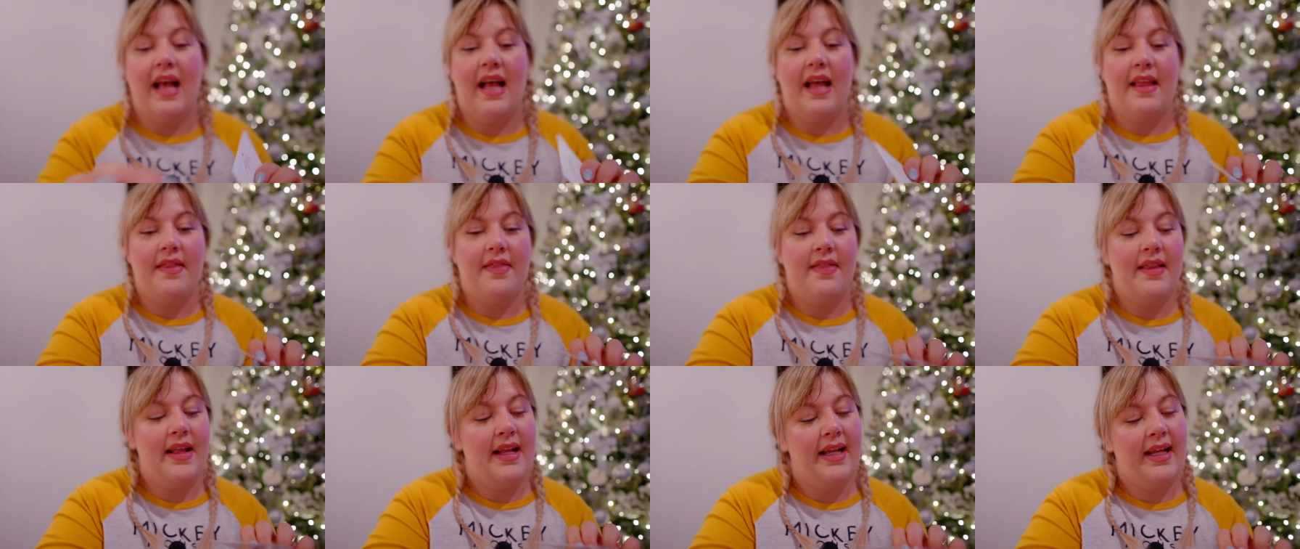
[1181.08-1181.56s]

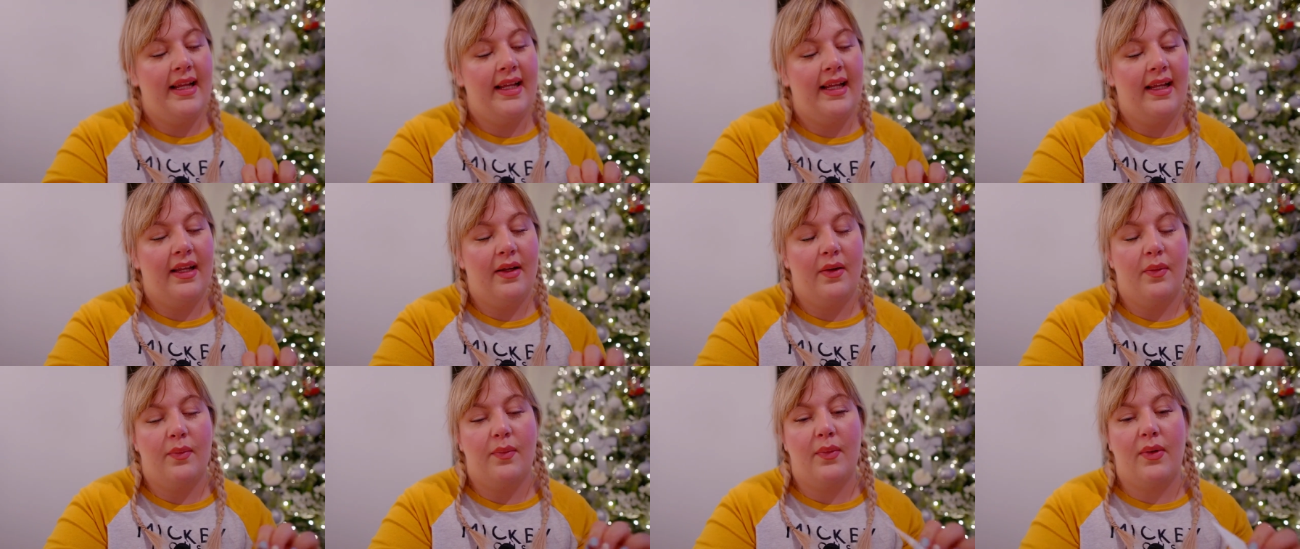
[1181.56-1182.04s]
and
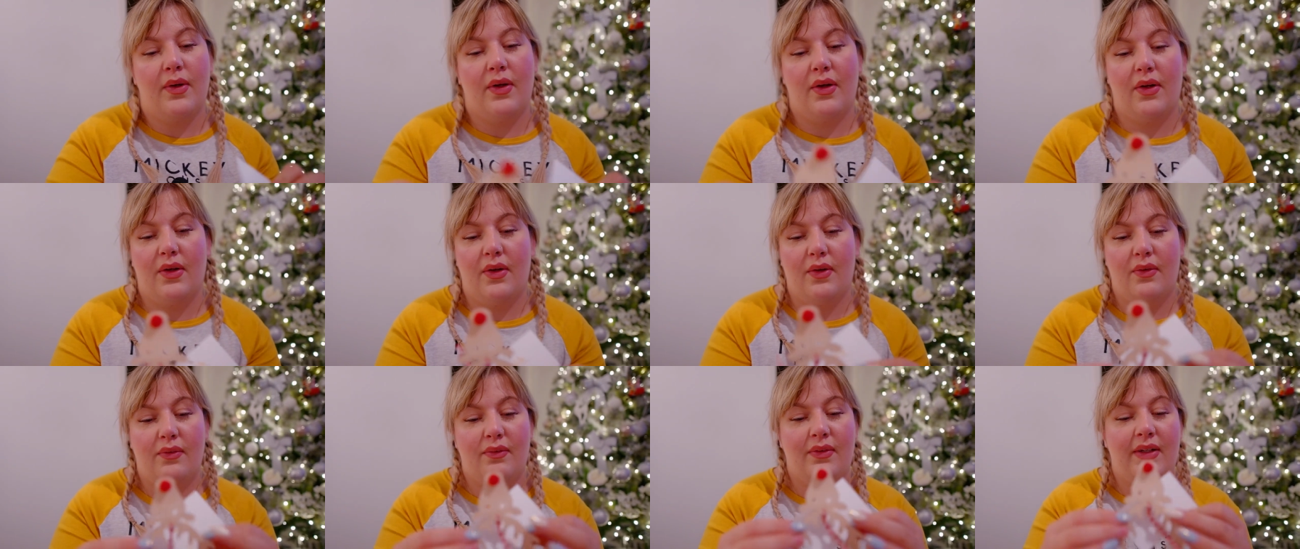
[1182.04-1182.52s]
they
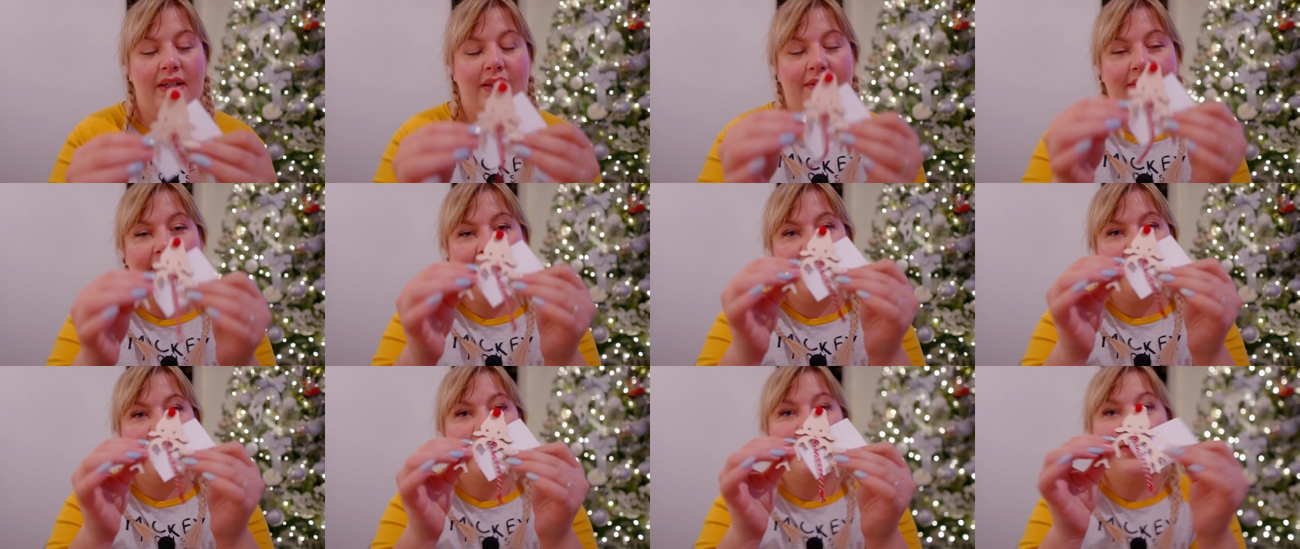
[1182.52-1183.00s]
were really
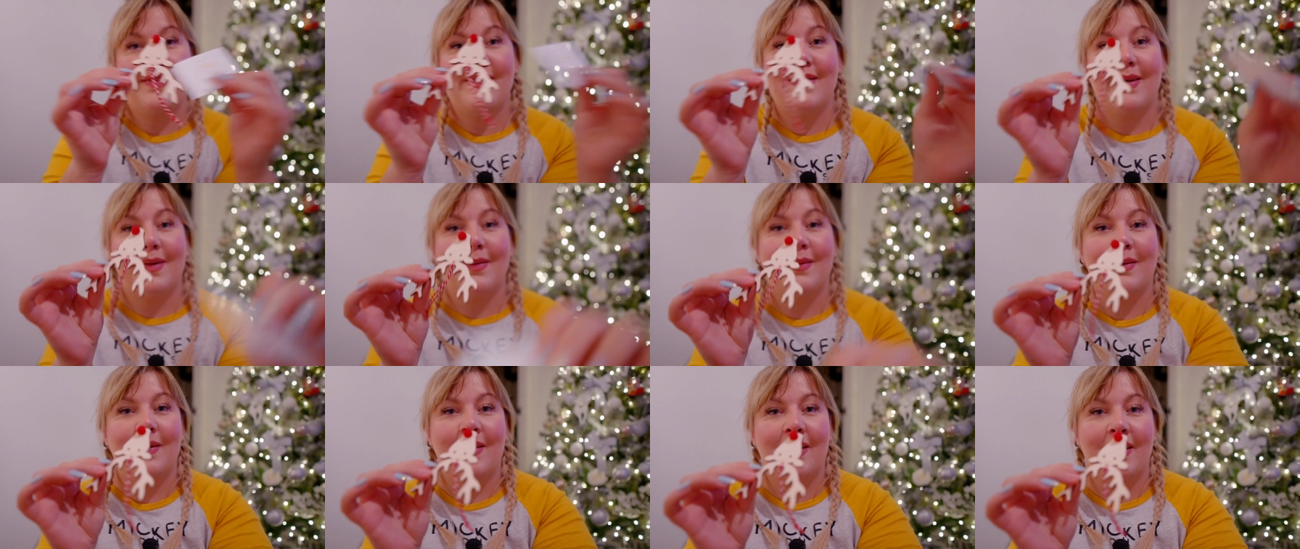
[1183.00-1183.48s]
really good
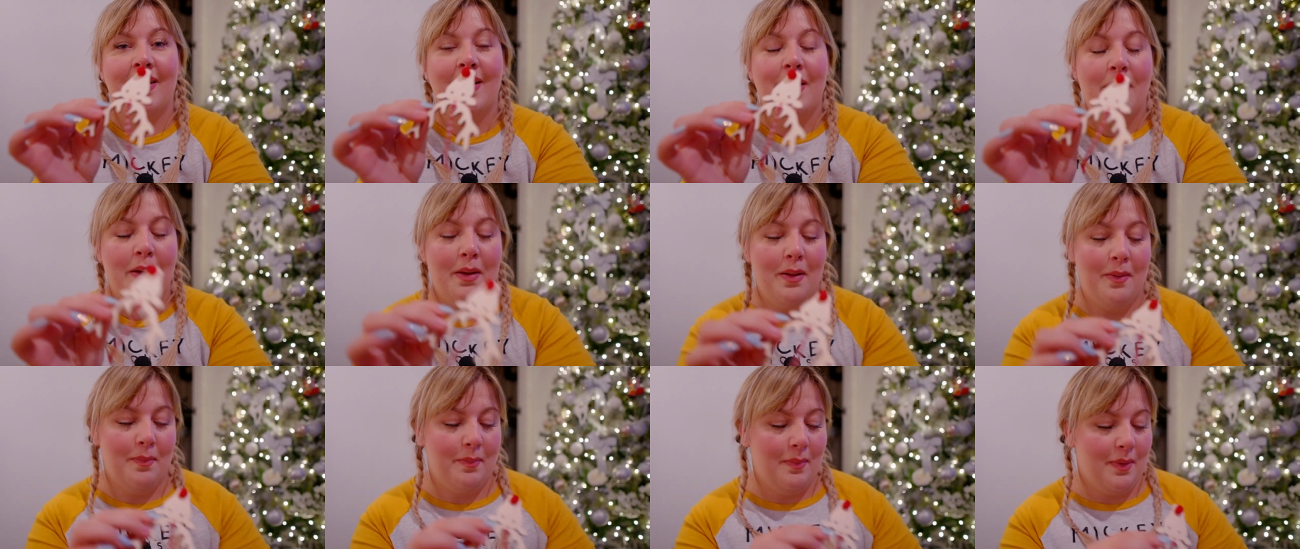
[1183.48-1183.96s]
so I'm gonna
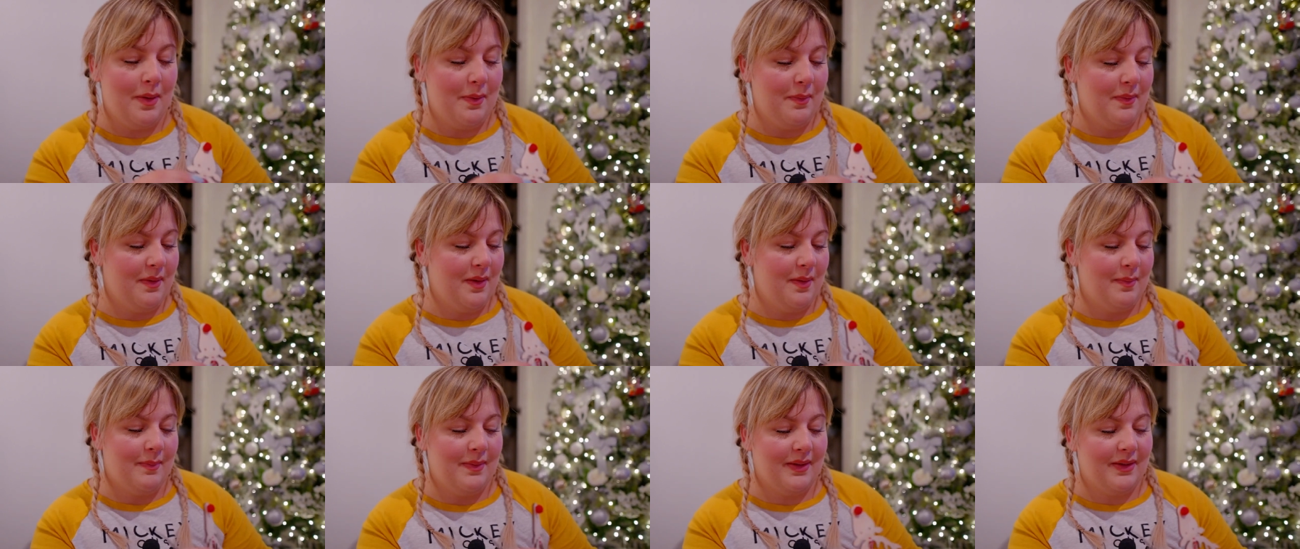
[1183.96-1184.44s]

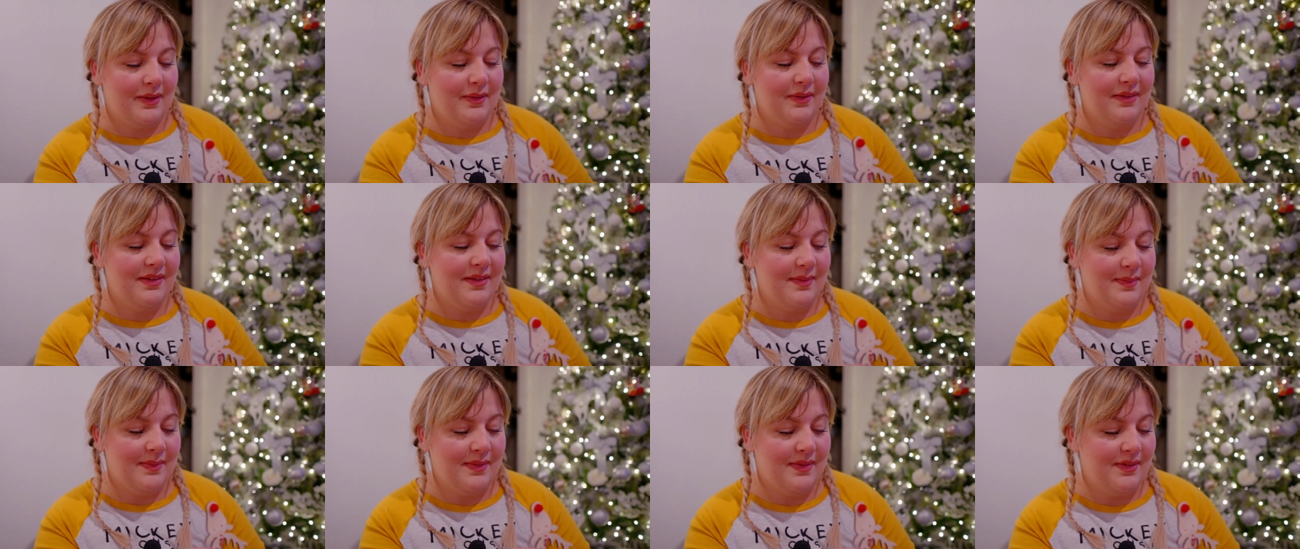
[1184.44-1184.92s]
pop that on my
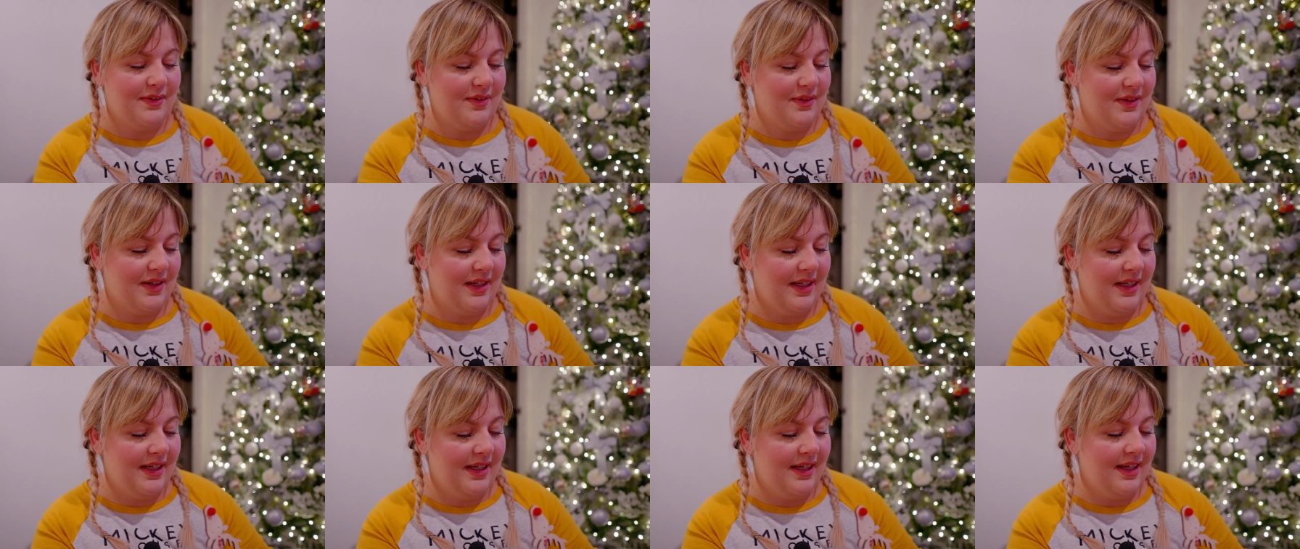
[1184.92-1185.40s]
Christmas
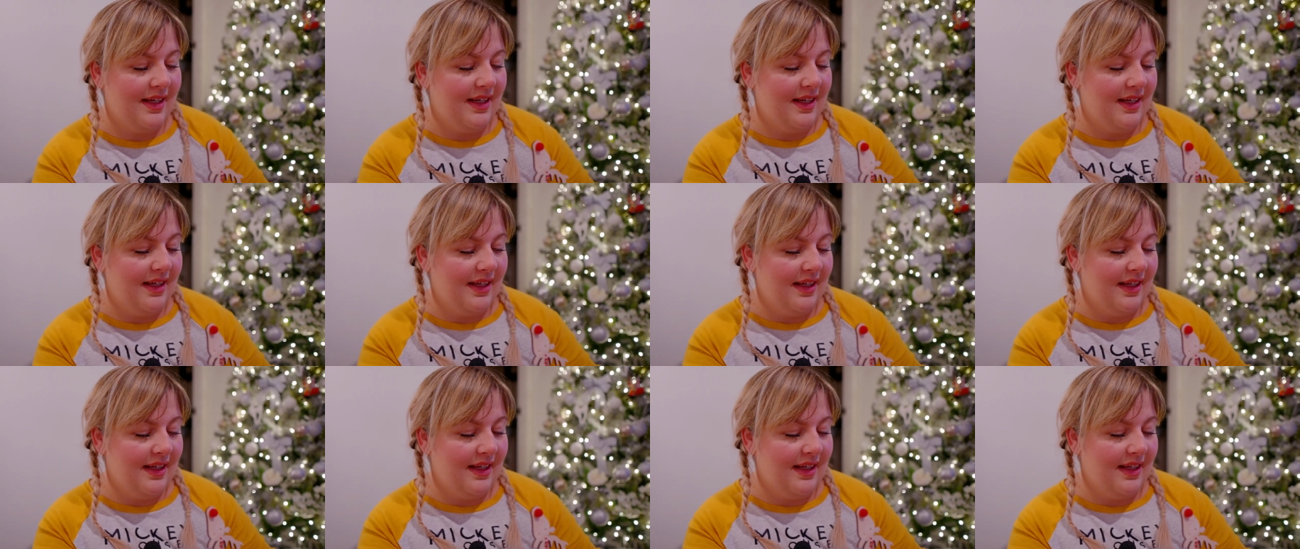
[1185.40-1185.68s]
tree